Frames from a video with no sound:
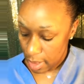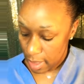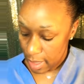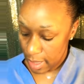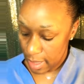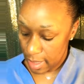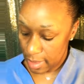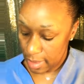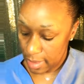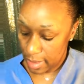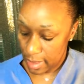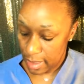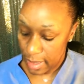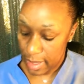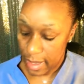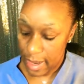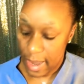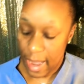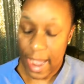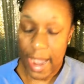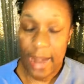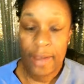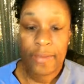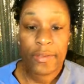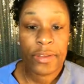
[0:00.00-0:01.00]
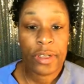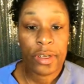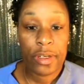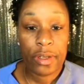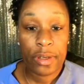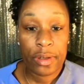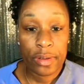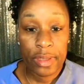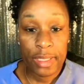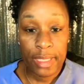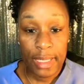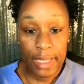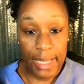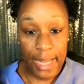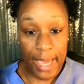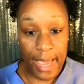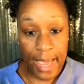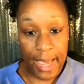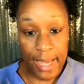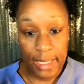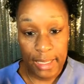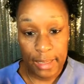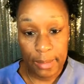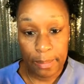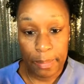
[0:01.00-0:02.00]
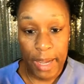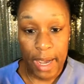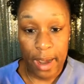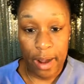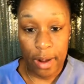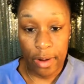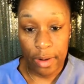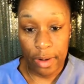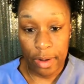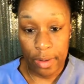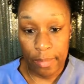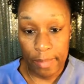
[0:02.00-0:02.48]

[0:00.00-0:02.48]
And then after the last powder,